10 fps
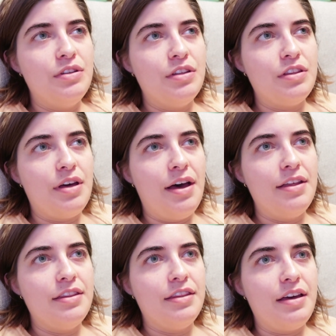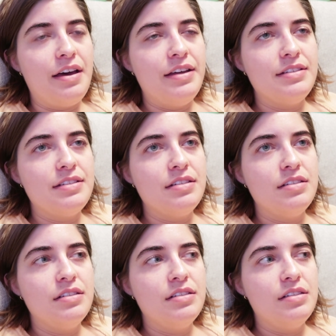the thought that
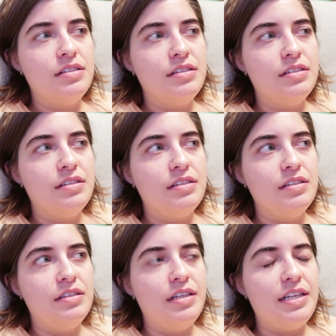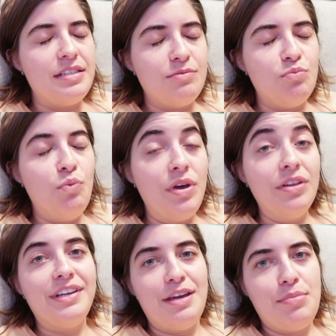it
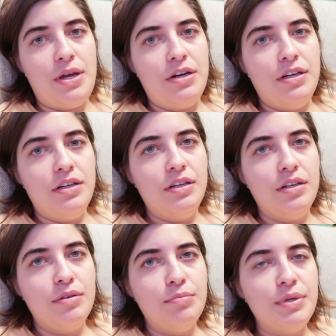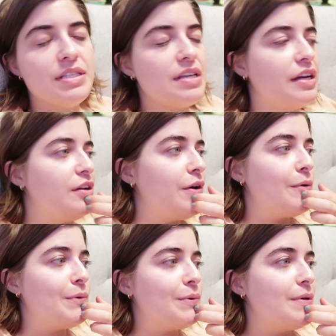will get better, because I
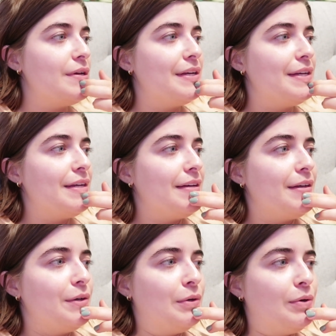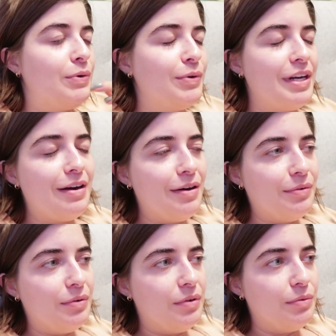know when
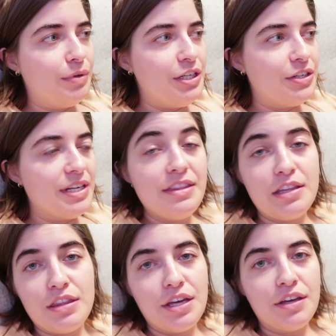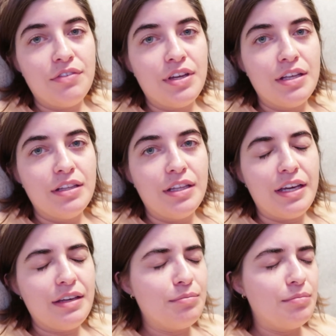you're in the thick of it,
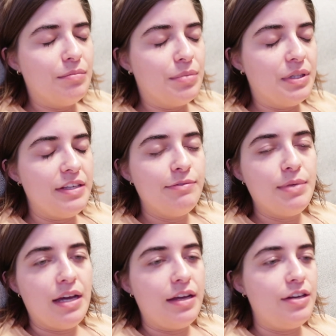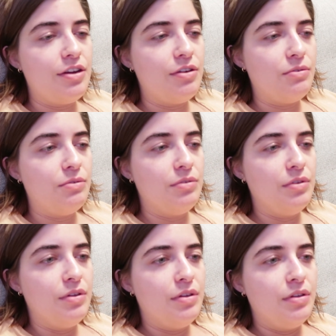like, believe me, I know
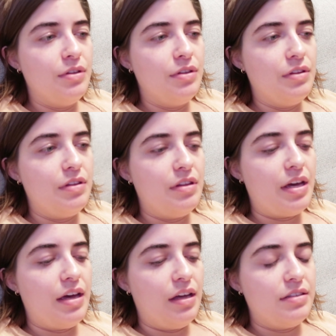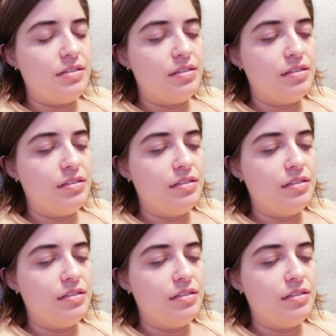that